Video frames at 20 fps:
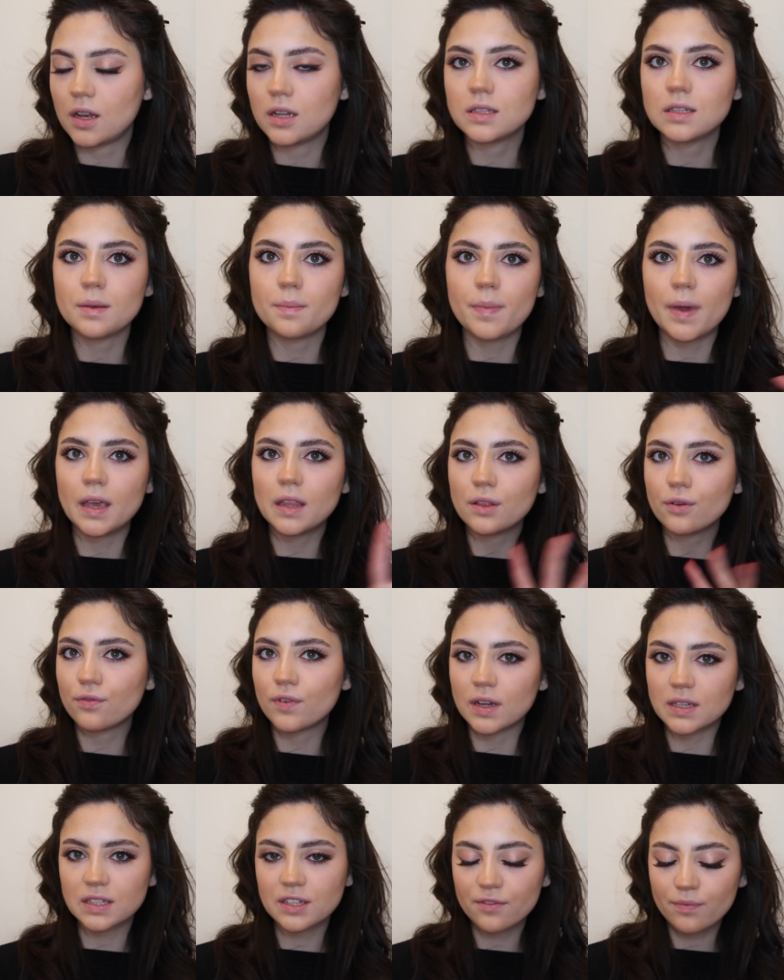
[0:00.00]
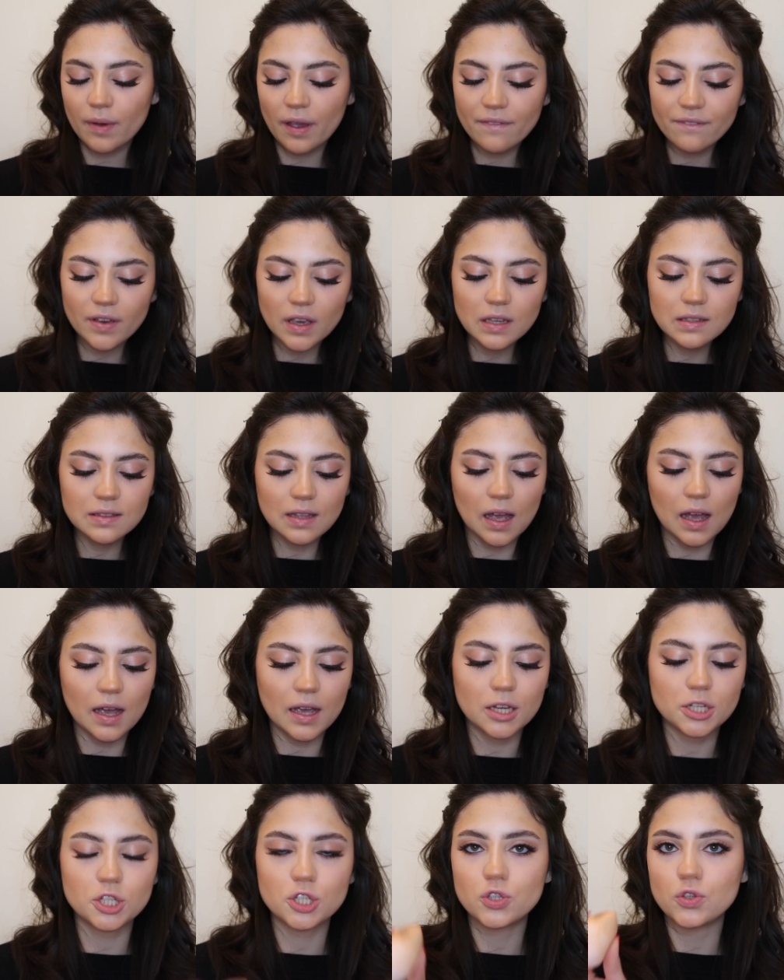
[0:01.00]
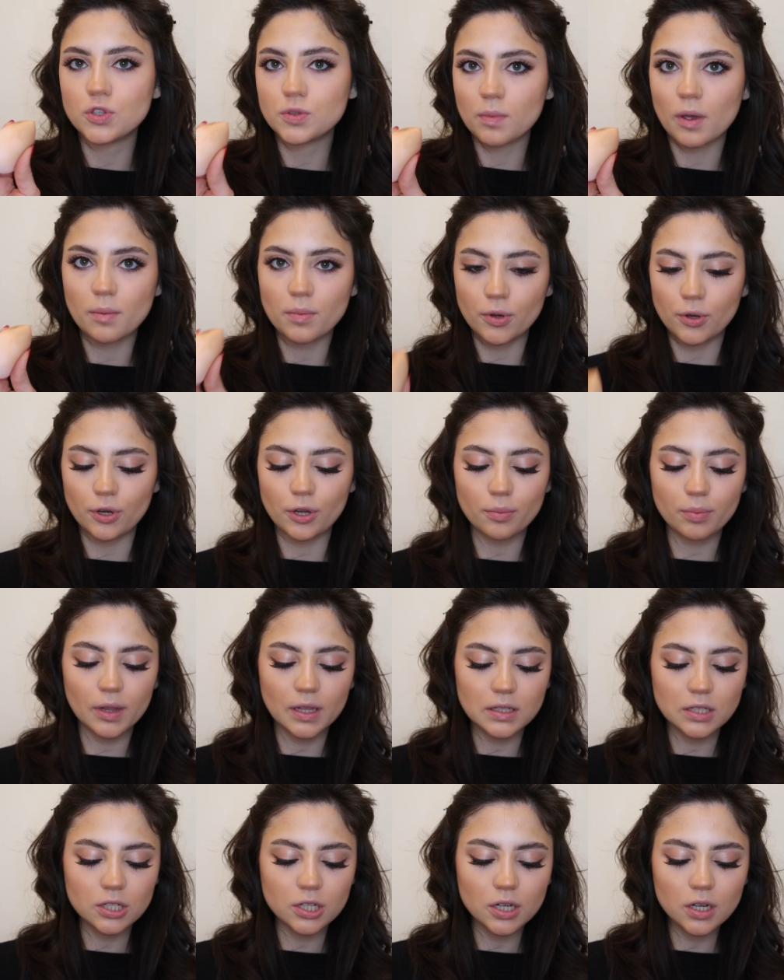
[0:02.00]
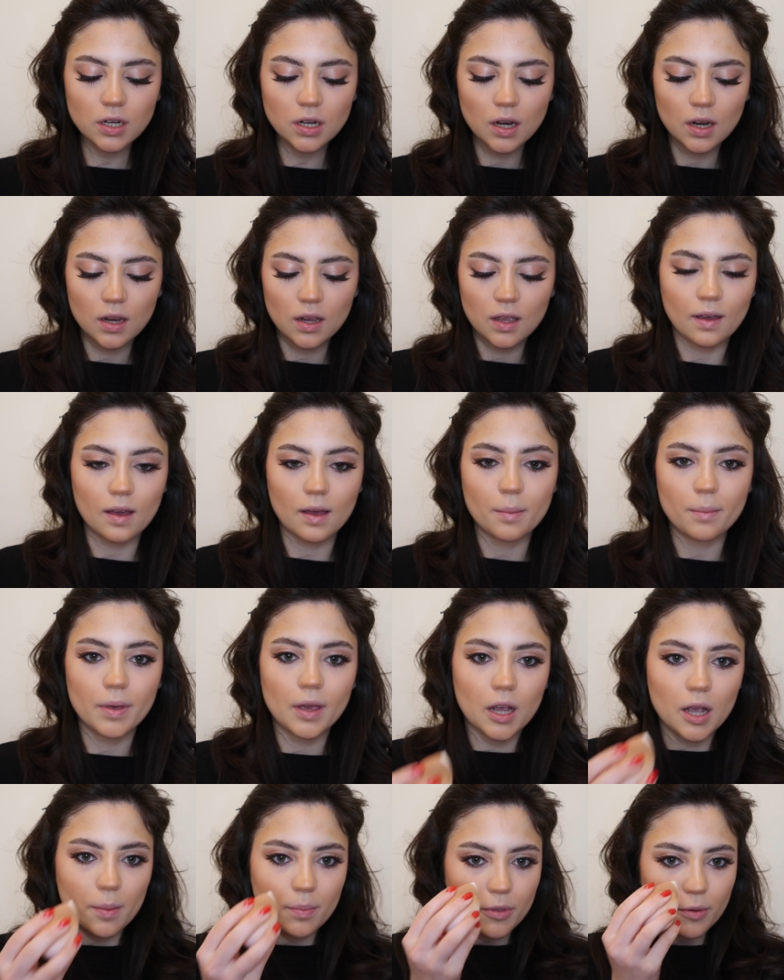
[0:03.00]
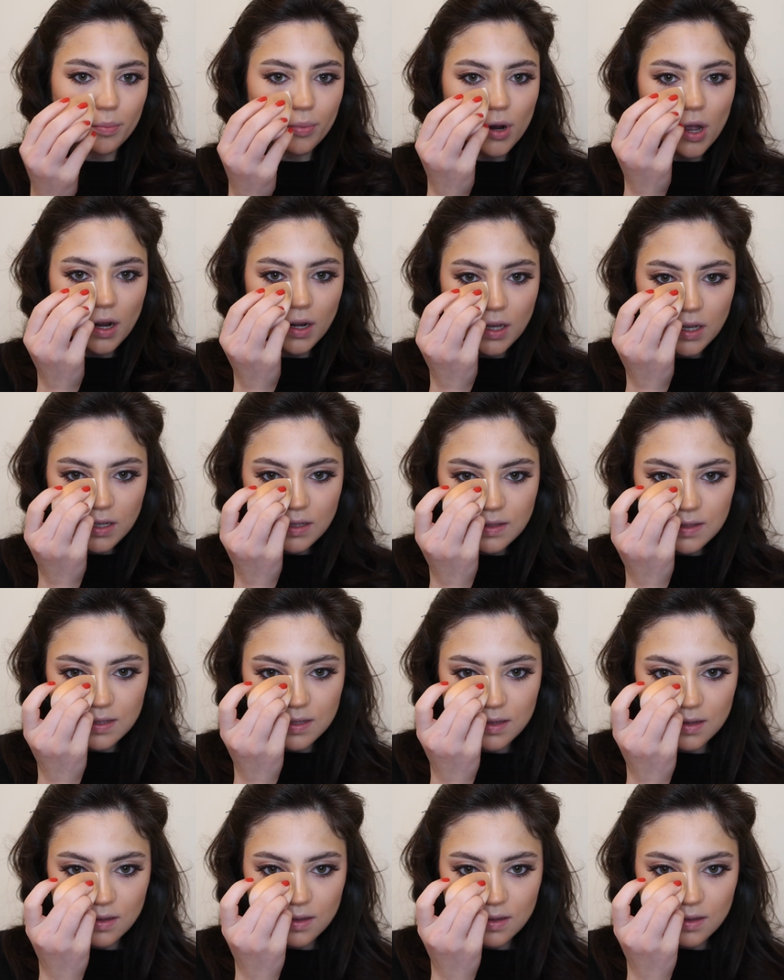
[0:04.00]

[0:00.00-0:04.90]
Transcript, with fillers: And to bake the rest of my face, I just use my beauty blender and pick up the product.